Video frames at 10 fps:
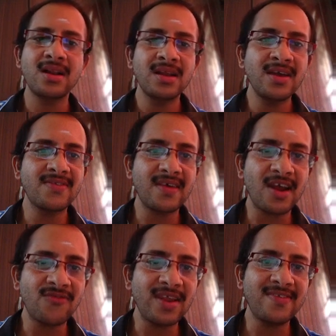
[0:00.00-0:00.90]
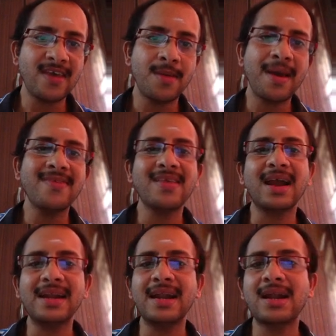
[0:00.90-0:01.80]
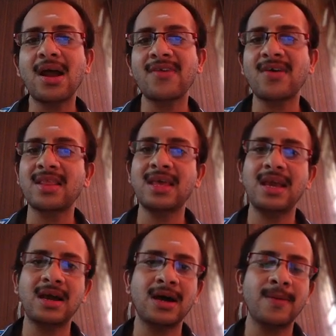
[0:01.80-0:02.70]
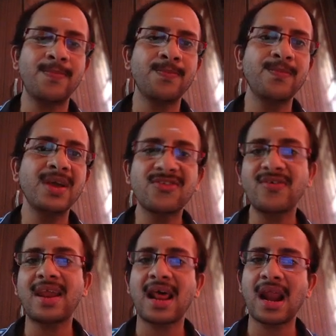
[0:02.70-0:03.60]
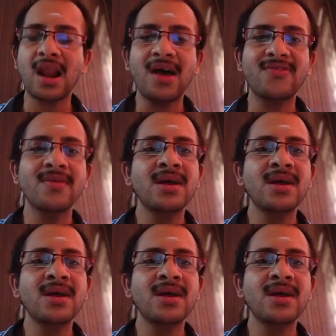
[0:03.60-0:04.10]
is roughly same as the content loss or the mean square error loss.